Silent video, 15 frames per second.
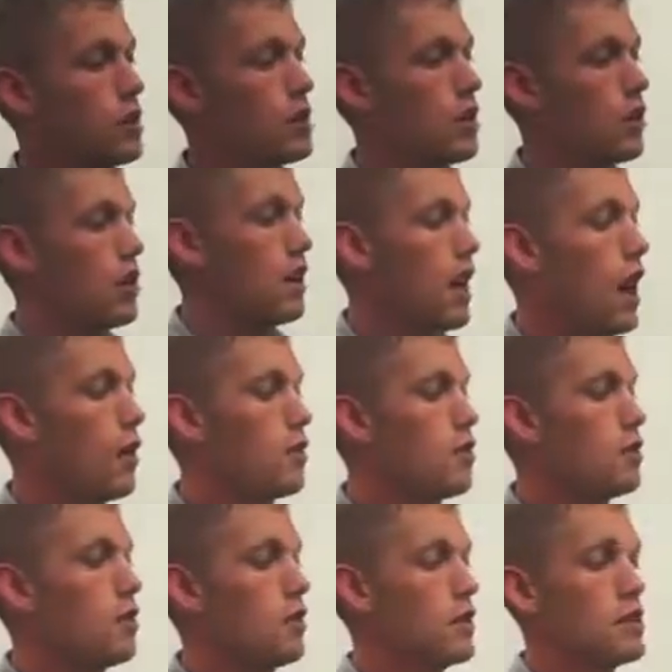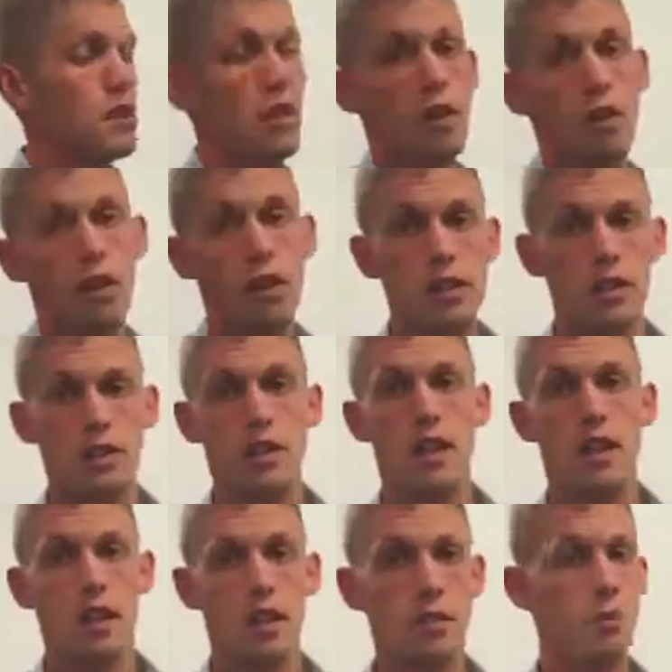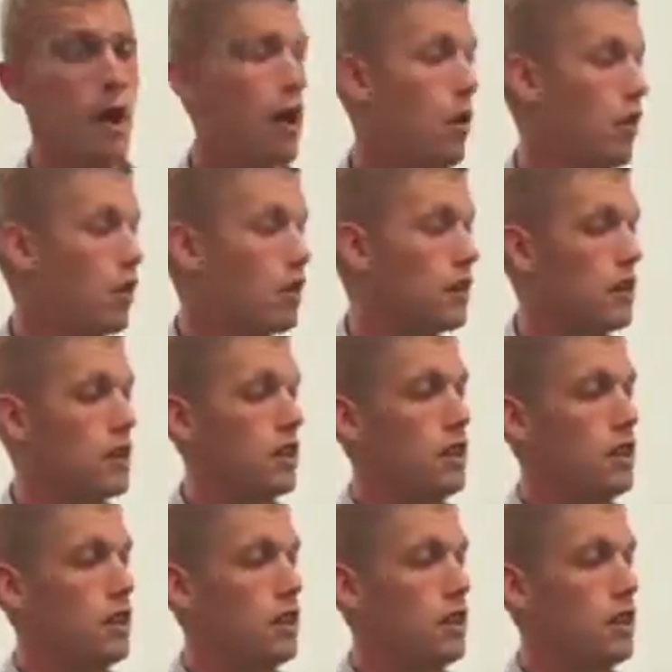What you're going to now do is you're going to disconnect the power.